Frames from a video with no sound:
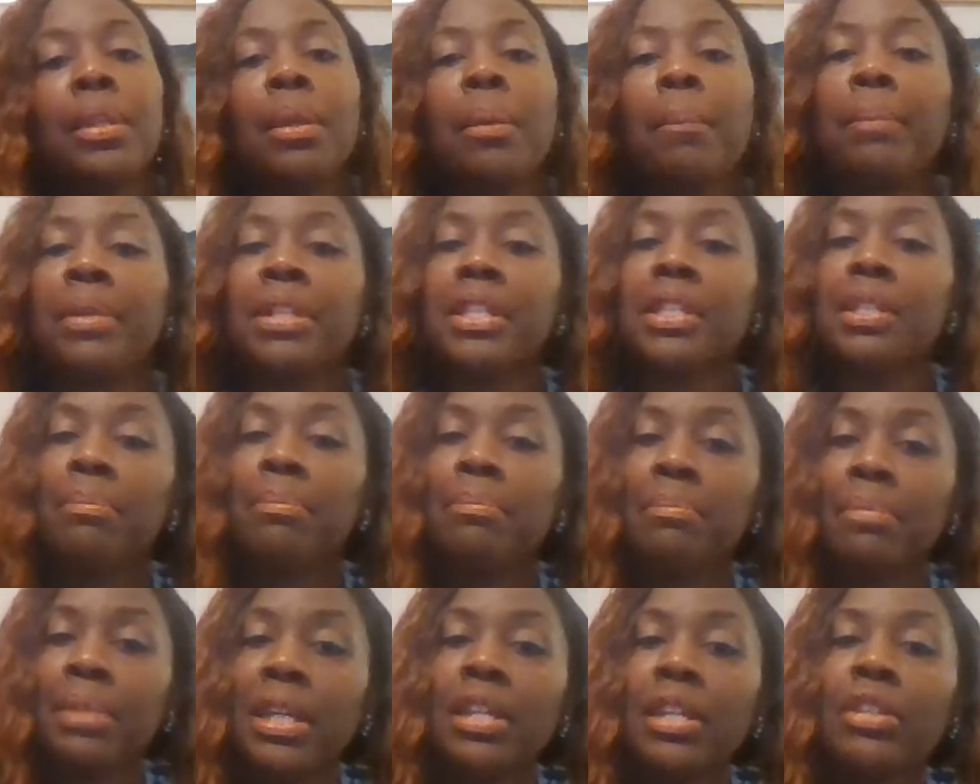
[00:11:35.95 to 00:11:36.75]
but to
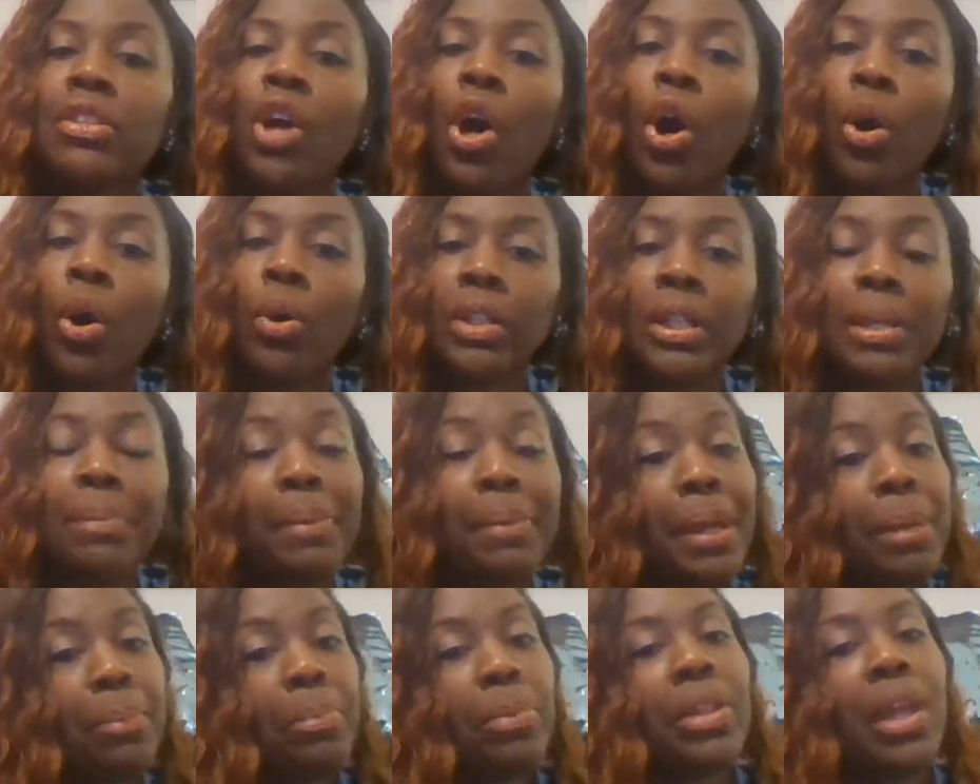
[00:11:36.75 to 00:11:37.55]
me, the only
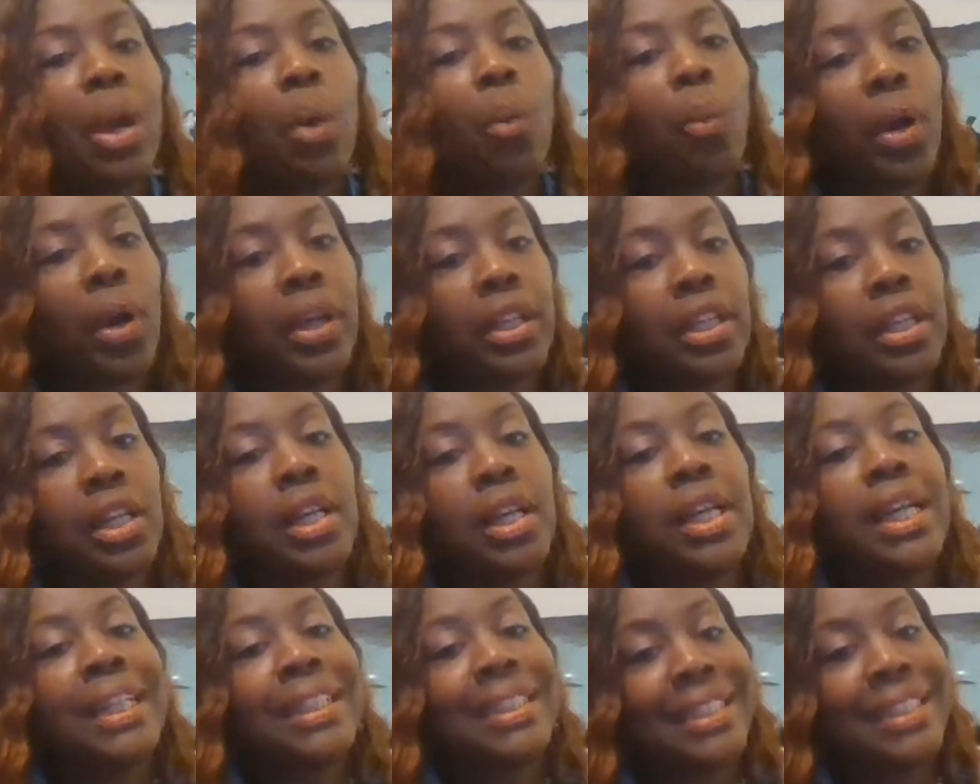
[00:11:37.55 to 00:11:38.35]
people that want
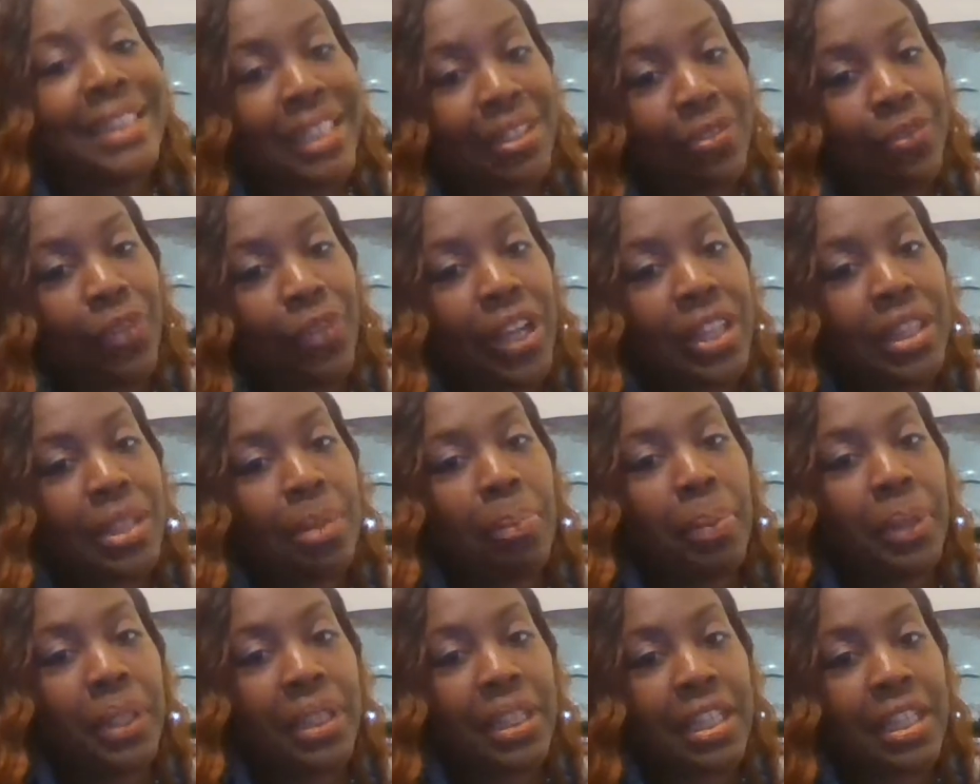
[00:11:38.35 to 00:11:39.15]
to defund the
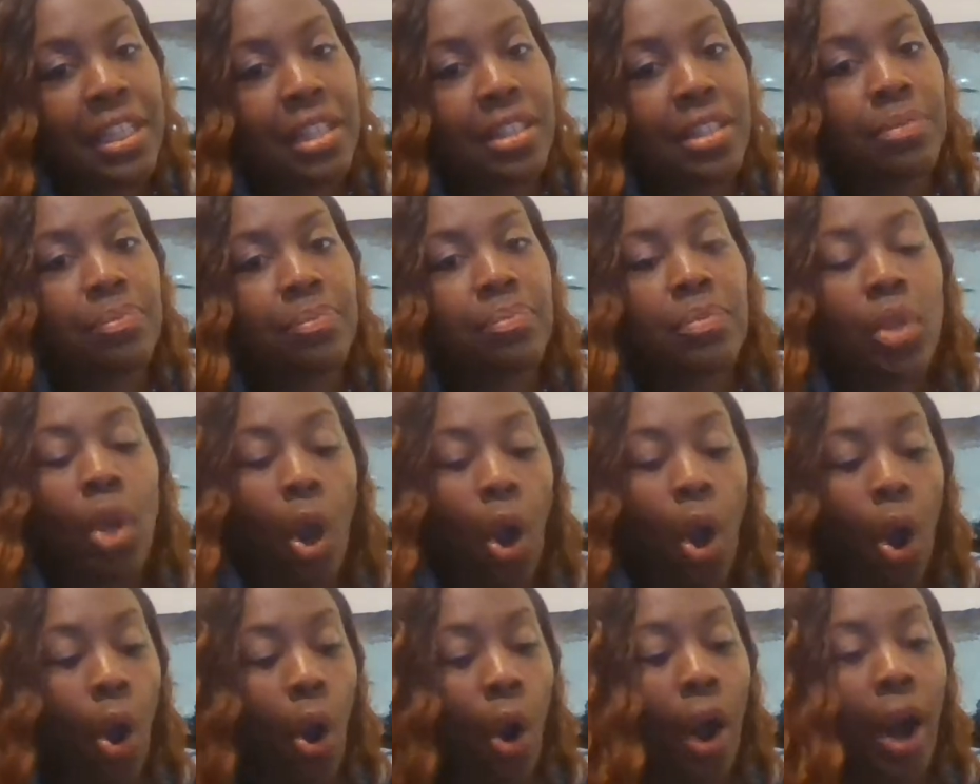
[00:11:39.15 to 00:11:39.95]
police
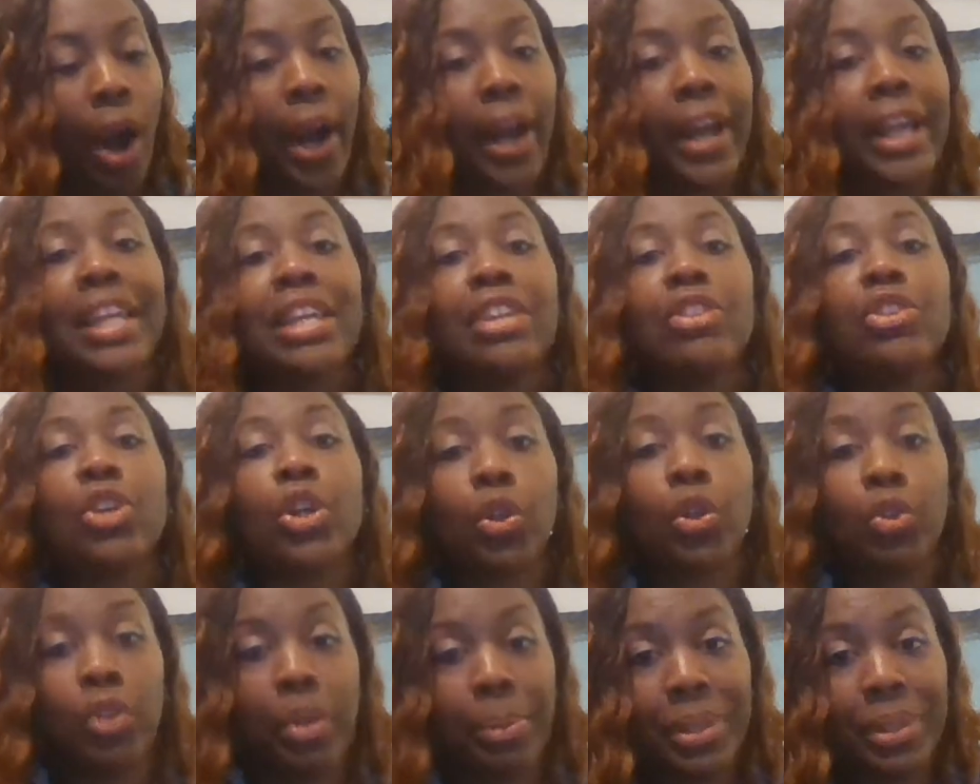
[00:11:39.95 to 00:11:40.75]
are either
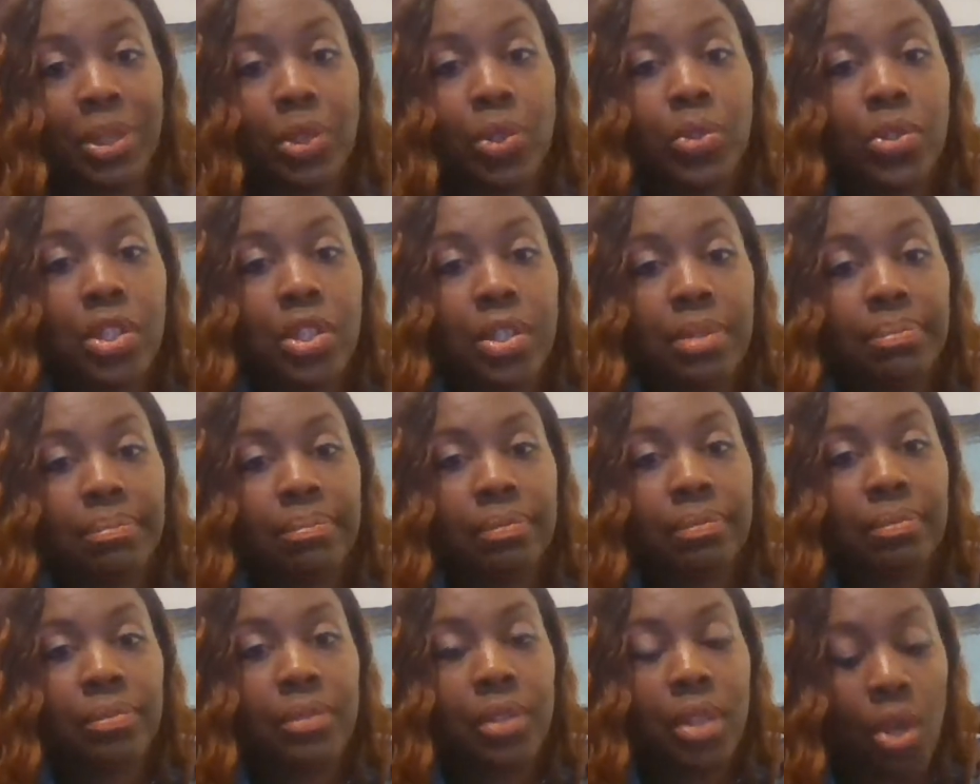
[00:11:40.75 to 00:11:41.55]
criminals,
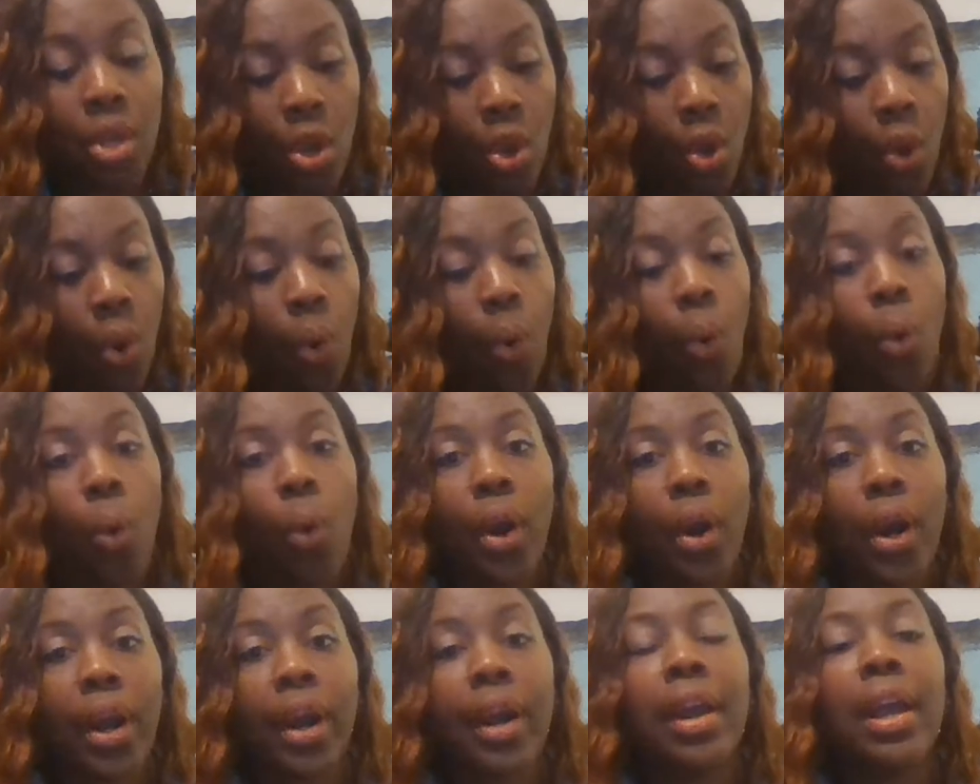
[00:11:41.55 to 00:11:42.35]

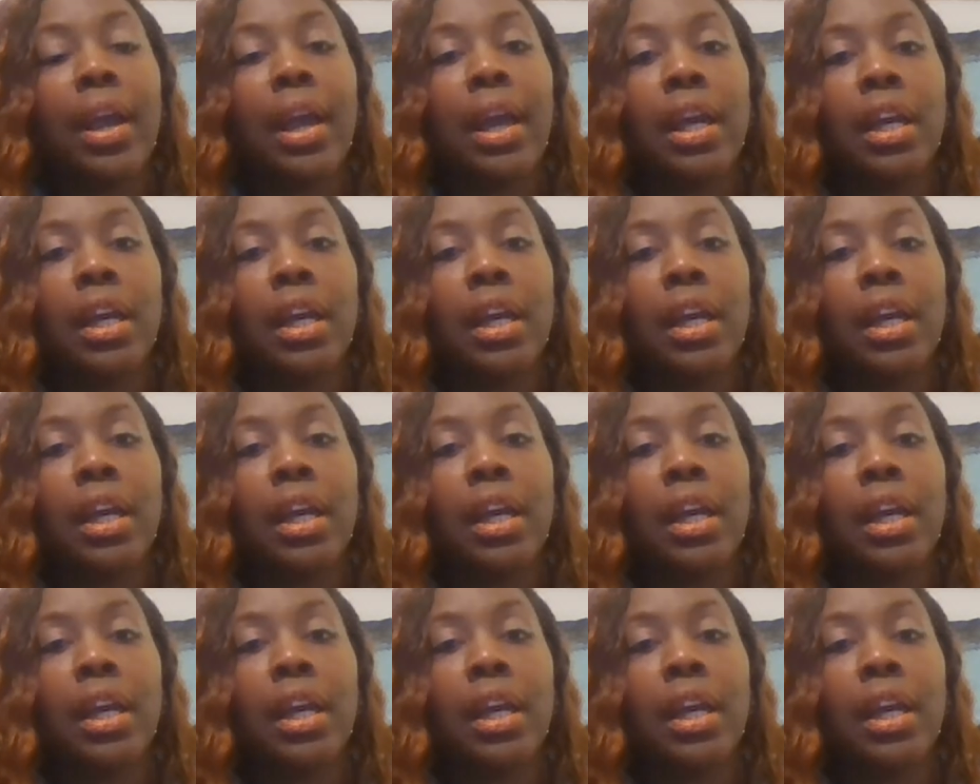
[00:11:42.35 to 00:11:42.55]
or